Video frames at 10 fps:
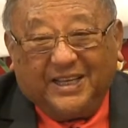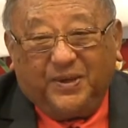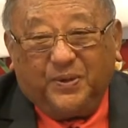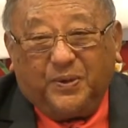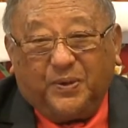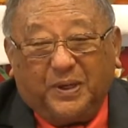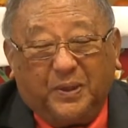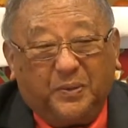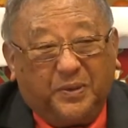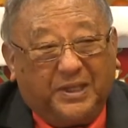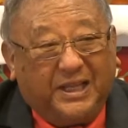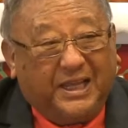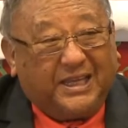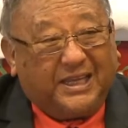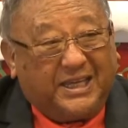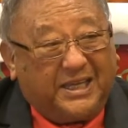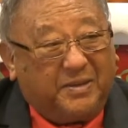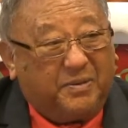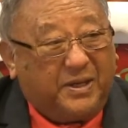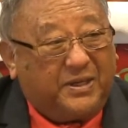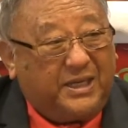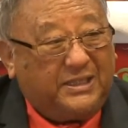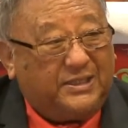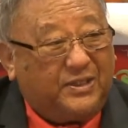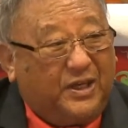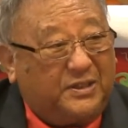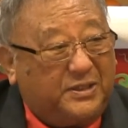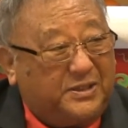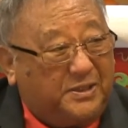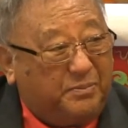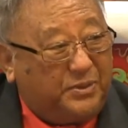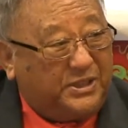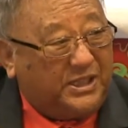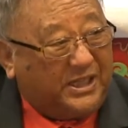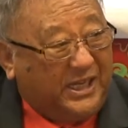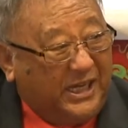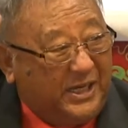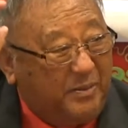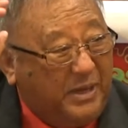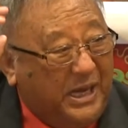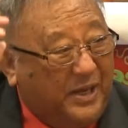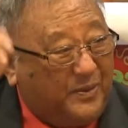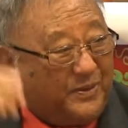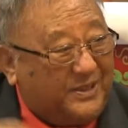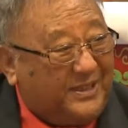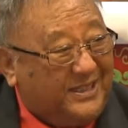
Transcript: You all will kick me out. He's not a Rinpoche. Get him out.